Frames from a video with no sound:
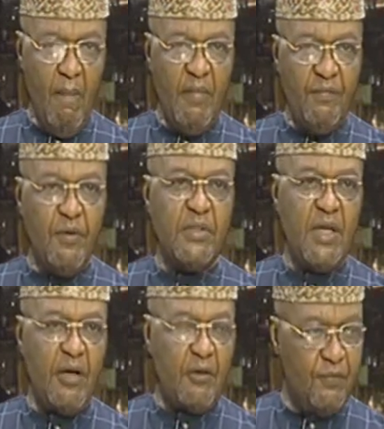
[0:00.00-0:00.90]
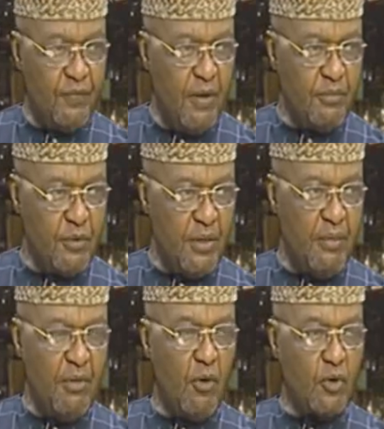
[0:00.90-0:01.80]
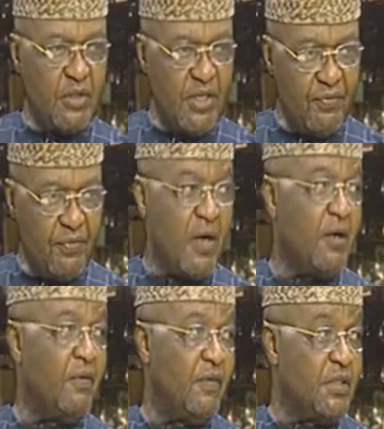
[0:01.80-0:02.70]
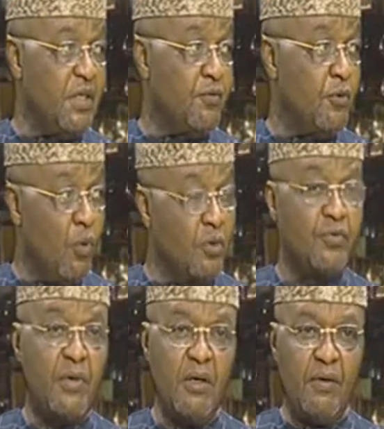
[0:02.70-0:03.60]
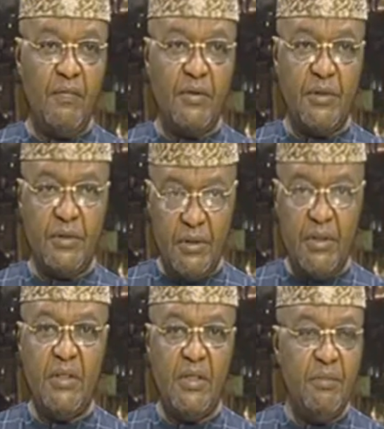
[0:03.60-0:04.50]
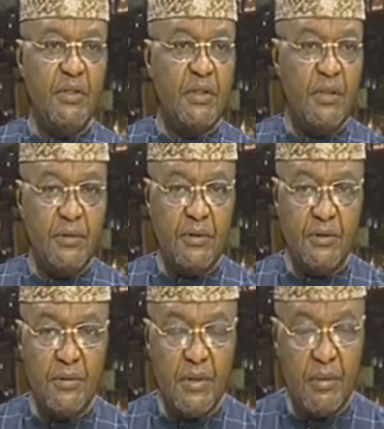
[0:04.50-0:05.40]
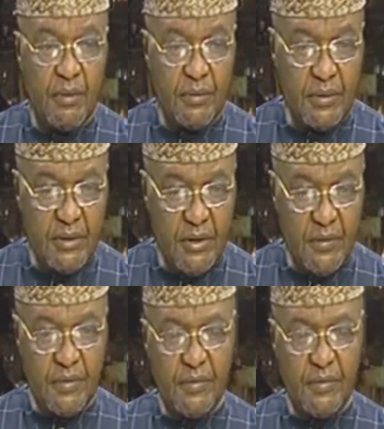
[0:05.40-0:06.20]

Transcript: The first thing I confirmed to them, because it was a frank conversation, I said, if you want frank conversation, then let me tell you the truth about yourselves.